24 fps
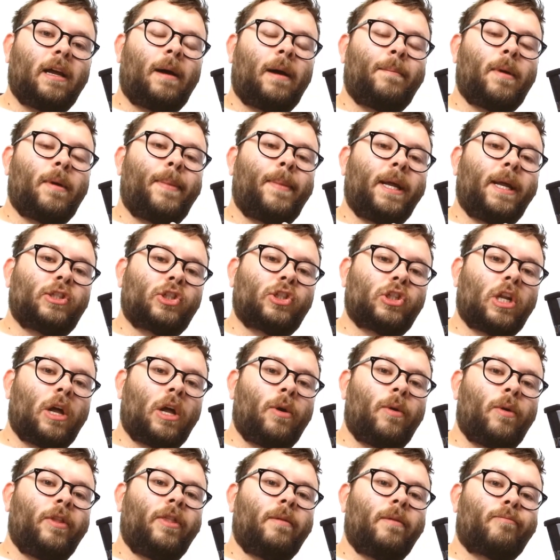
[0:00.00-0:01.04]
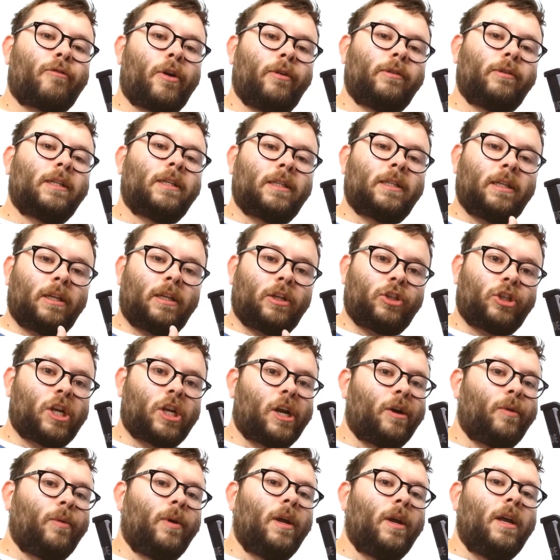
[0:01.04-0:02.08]
I'm a bit slower in the process and I
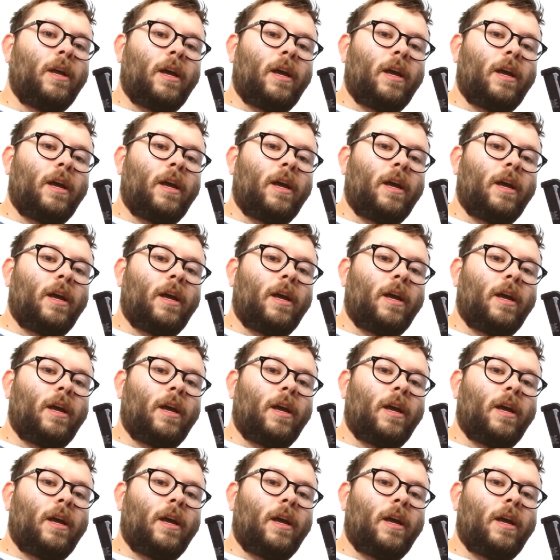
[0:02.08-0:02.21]
show